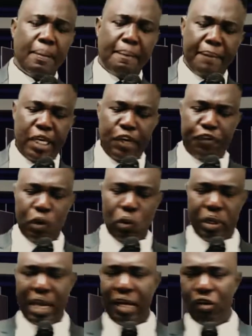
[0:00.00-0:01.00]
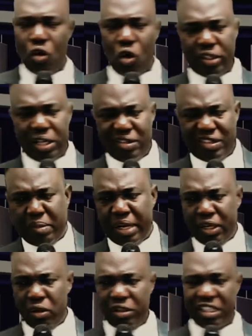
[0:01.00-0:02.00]
if you look at the Old Testament
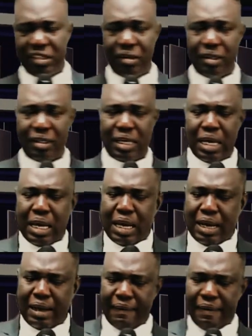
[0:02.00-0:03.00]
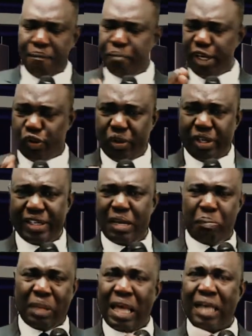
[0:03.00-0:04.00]
and New Testament, uh, in between the
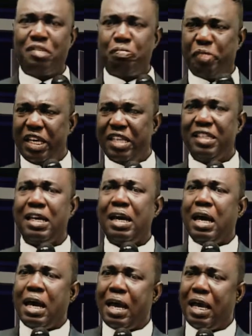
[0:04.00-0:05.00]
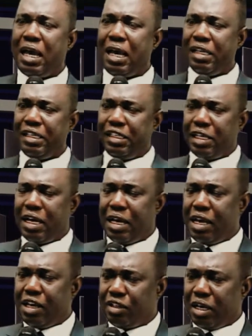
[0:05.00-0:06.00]
blank space, uh, uh,
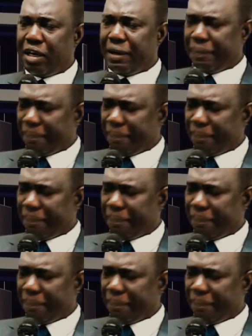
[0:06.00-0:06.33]
uh, uh,